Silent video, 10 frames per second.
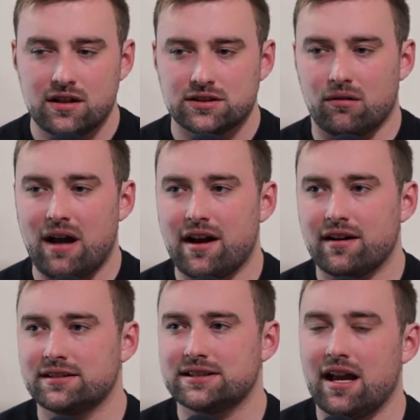So
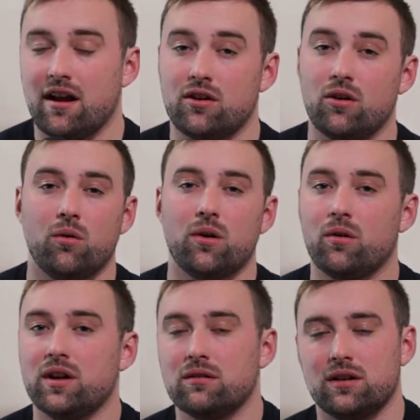rather than saying, no,
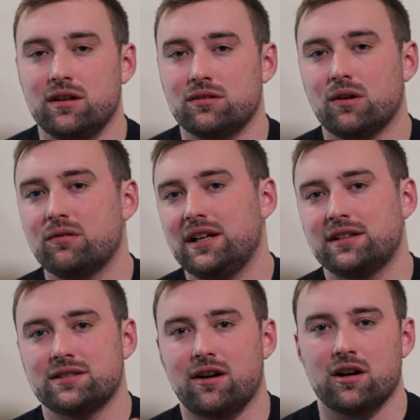no, you, you don't
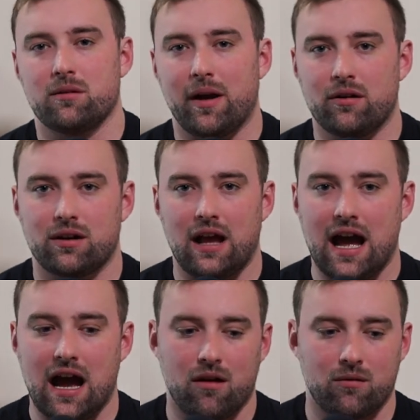need to talk about
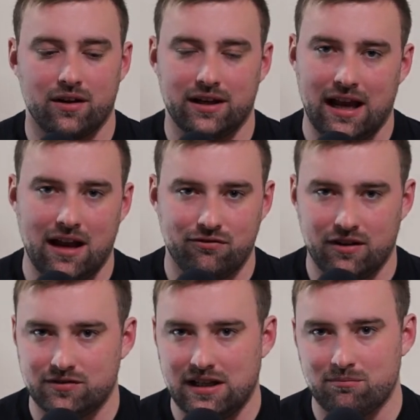uh, running a
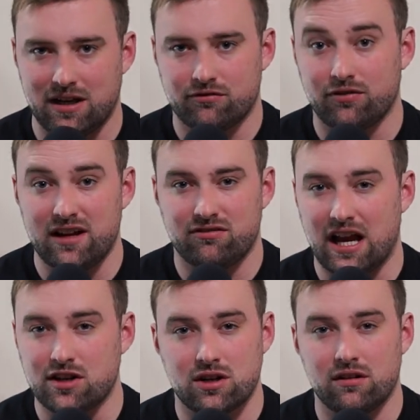15 minute
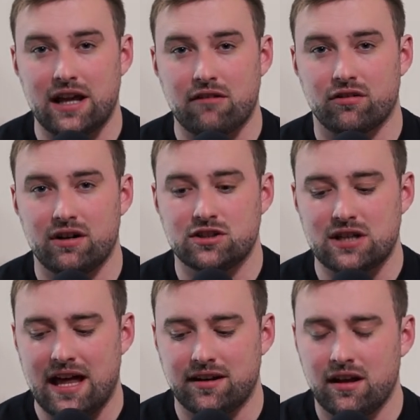5K, she'll never reach
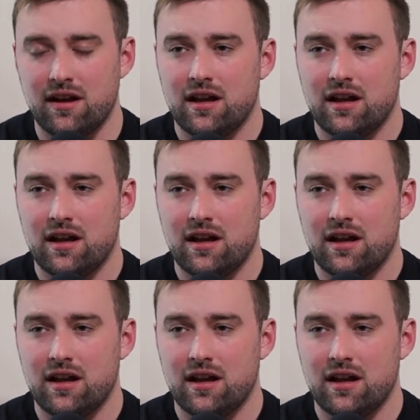that.